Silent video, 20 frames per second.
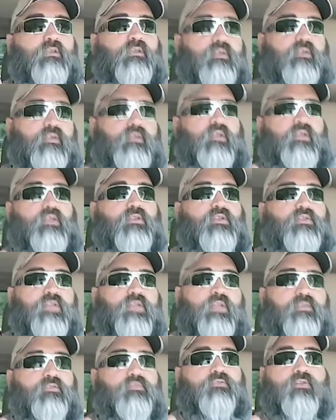and you
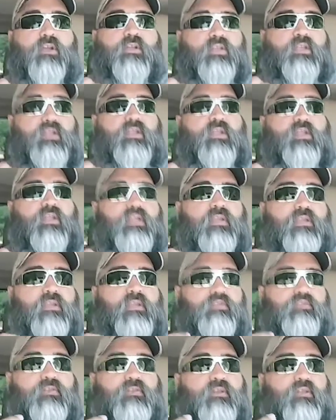take your truck in and
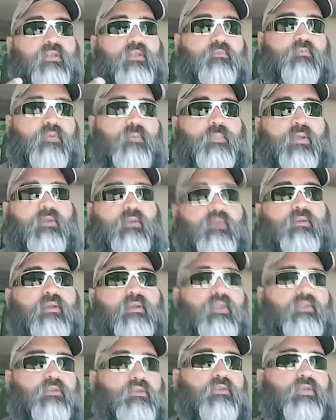it's going to get repaired and you